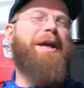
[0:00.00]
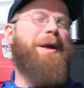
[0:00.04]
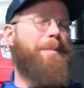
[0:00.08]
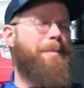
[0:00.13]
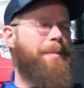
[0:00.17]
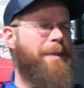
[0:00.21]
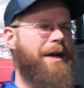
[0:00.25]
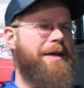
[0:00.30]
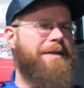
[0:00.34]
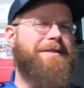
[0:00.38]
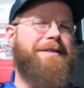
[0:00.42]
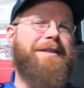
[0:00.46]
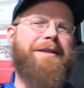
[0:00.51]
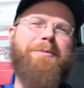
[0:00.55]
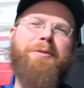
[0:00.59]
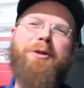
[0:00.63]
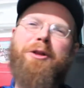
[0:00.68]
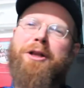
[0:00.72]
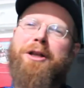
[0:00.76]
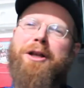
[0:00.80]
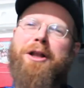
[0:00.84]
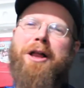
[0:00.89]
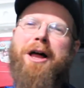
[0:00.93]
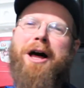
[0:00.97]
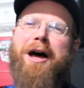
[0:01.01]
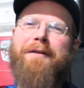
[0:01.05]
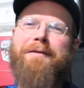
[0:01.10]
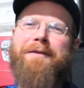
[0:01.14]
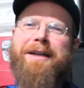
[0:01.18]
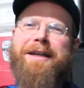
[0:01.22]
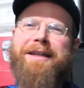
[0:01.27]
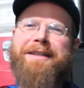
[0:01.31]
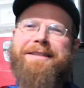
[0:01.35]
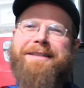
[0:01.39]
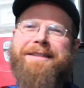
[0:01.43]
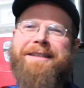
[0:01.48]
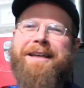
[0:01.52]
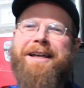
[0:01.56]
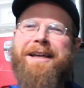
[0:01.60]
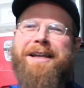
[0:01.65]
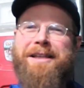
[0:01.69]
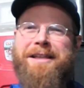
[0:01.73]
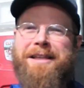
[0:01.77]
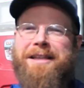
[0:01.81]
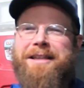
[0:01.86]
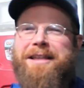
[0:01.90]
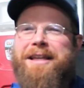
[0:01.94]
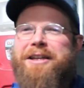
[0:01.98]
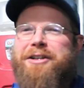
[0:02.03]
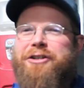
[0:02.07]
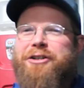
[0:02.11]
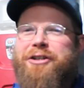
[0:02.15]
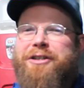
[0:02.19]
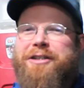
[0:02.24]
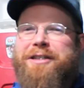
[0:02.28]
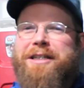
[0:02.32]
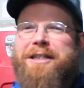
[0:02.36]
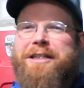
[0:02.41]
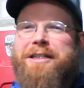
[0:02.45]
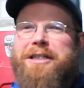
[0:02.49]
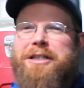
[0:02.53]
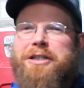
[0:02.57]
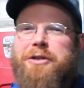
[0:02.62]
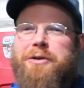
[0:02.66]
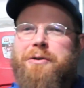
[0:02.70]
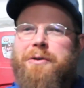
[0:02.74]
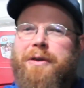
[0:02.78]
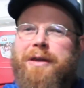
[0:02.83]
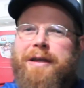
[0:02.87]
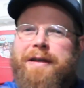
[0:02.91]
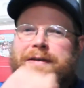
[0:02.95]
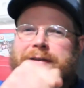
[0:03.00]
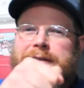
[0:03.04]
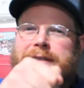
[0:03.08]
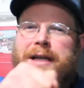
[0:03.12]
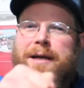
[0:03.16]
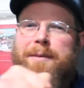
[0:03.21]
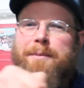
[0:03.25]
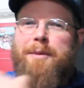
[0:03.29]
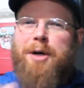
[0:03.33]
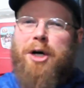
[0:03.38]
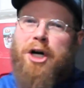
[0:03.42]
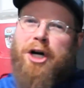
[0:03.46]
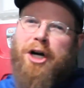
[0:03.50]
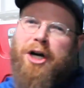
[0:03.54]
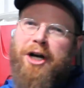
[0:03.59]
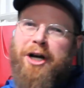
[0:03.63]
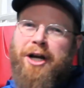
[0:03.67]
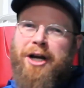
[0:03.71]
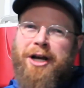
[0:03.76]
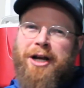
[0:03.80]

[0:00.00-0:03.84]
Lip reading: It may seem a little obvious that they just need to do this number,